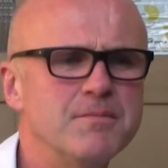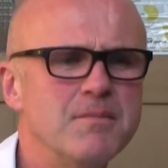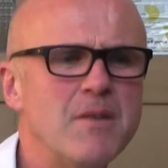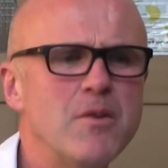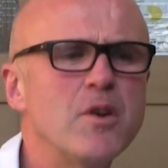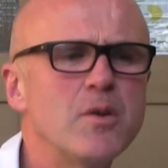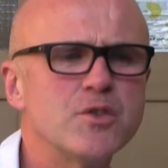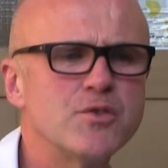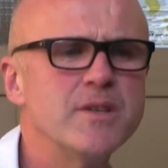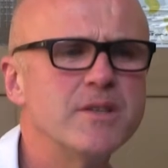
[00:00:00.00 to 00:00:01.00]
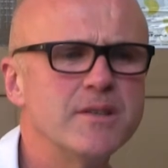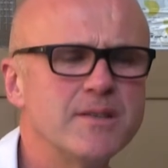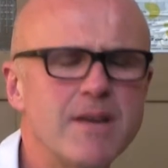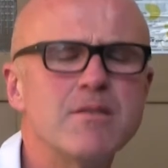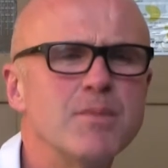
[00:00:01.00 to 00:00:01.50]
Malvolio is
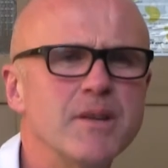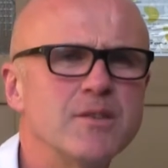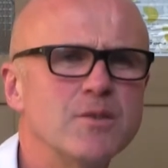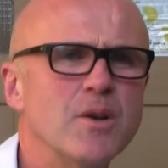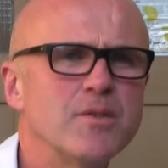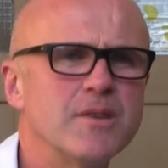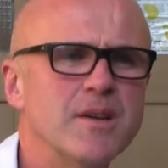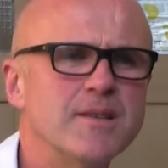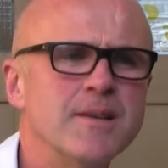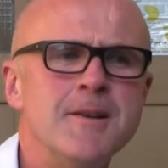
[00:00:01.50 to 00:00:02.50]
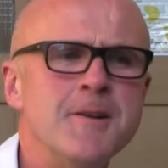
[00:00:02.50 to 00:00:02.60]
treated terribly in Twelfth Night,